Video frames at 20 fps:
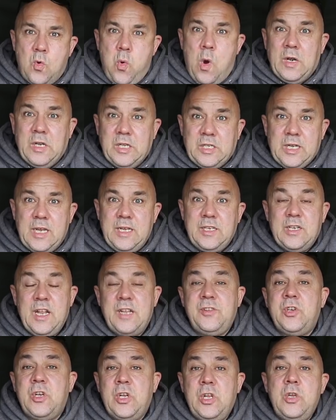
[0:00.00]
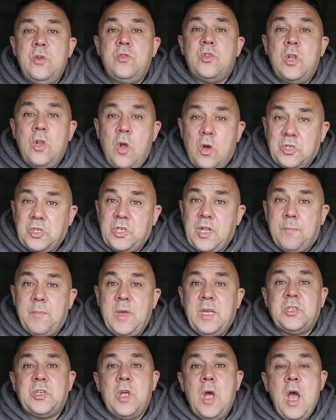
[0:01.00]
quantities, unless you're going to use a lot of stick
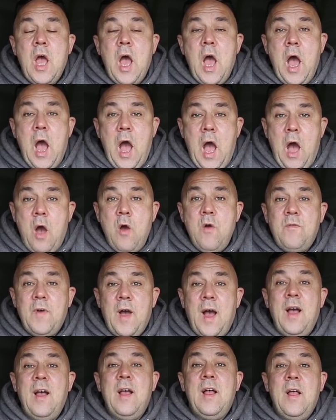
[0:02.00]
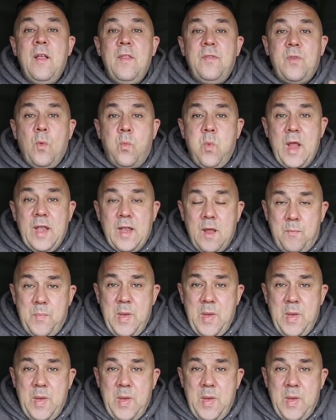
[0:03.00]
mix over the winter